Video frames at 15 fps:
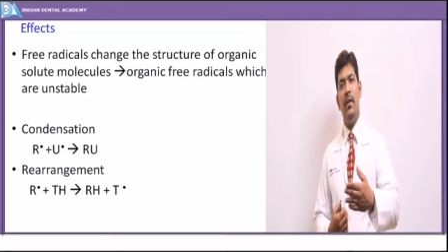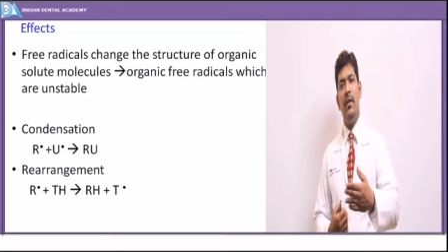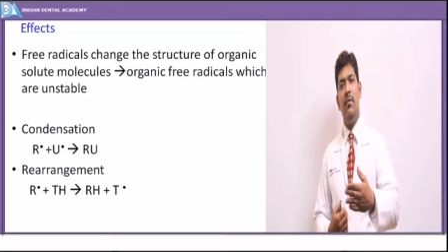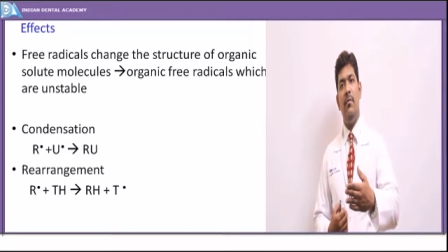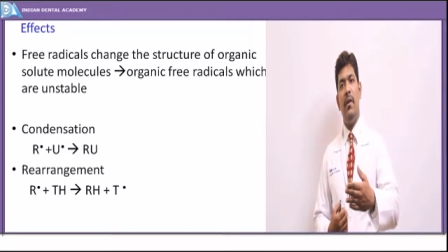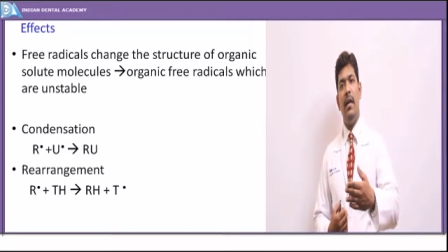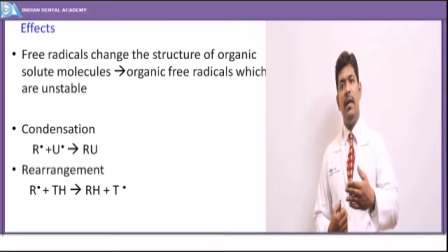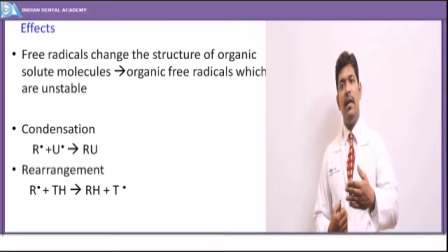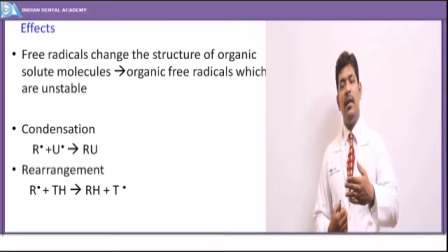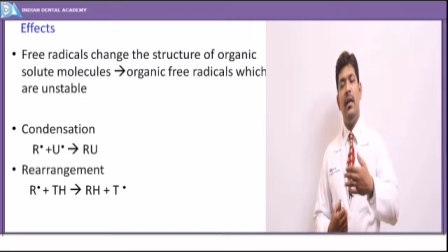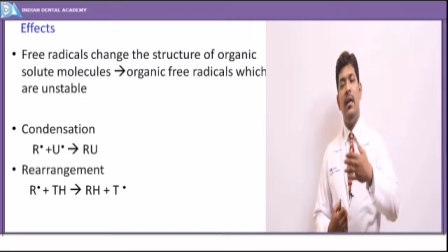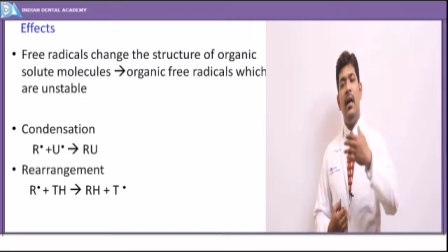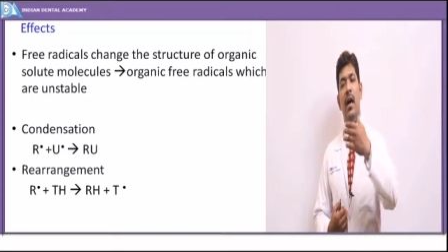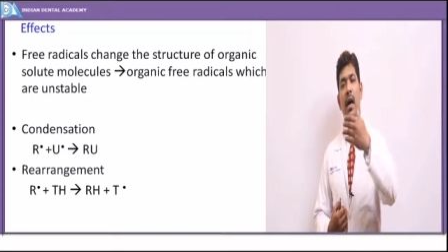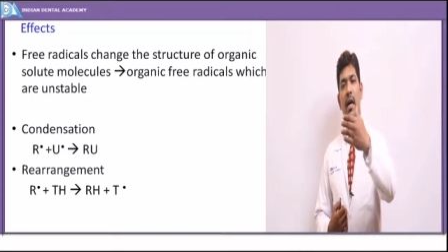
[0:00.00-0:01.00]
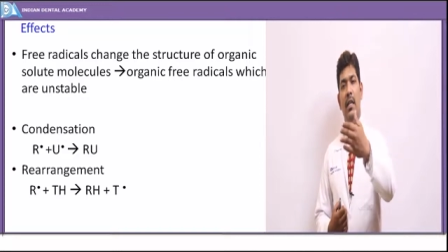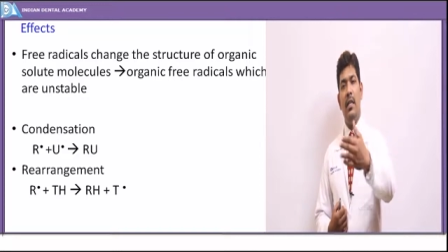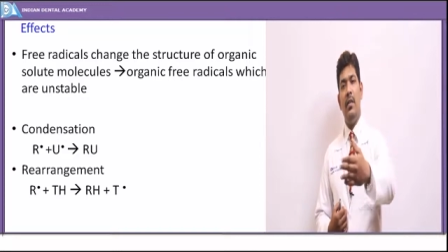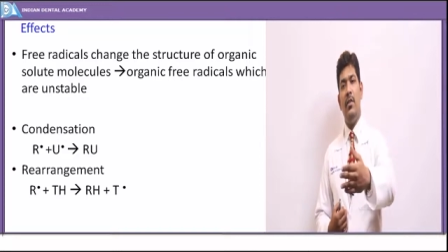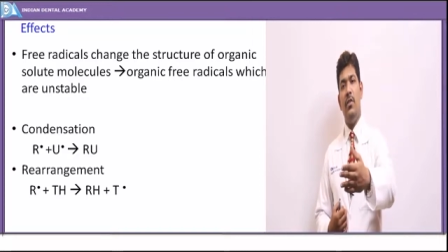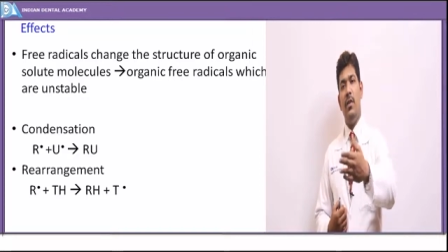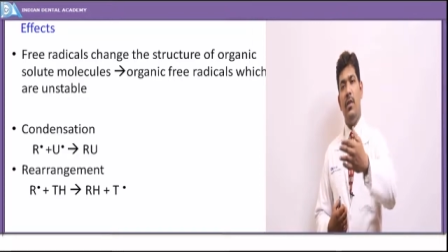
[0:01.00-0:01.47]
via
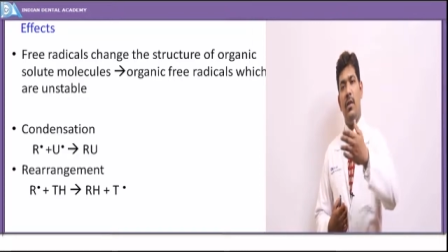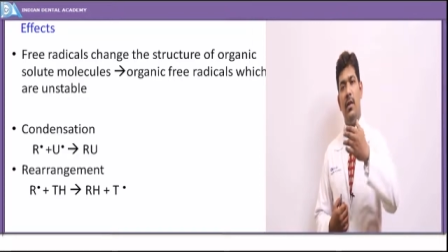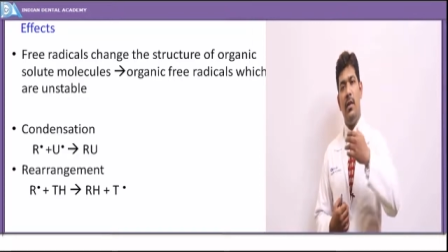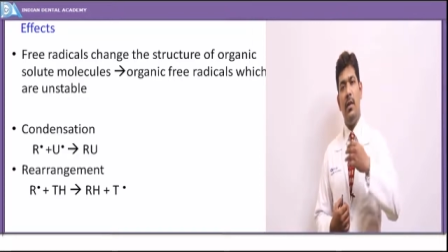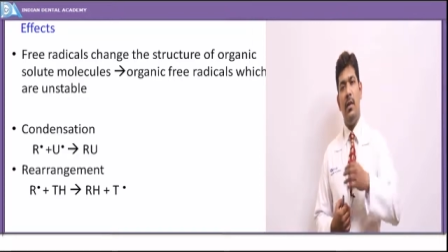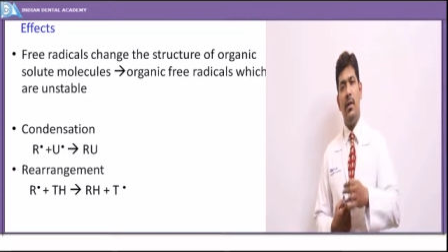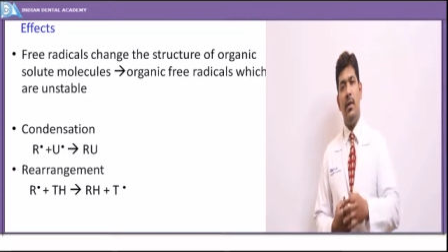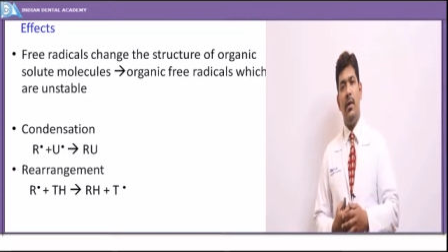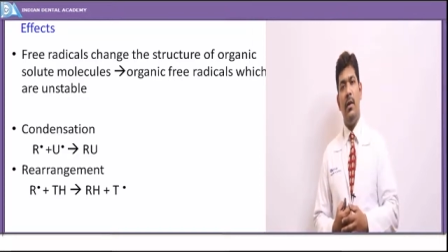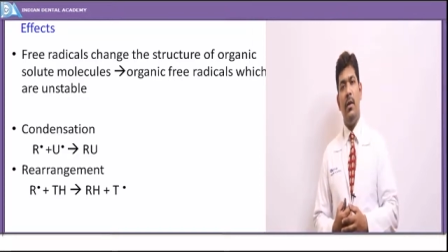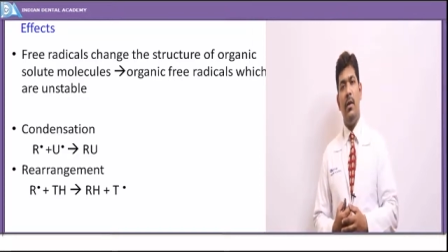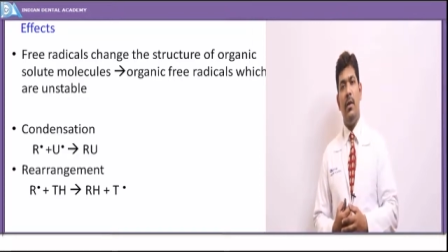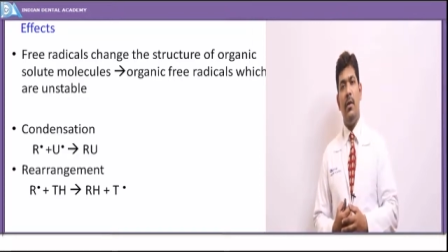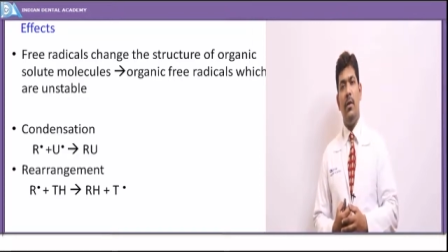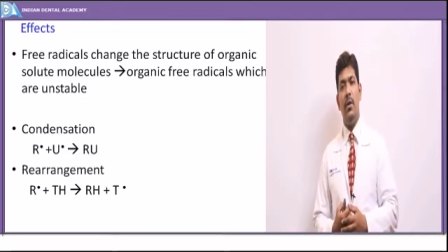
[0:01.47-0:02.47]
other uh,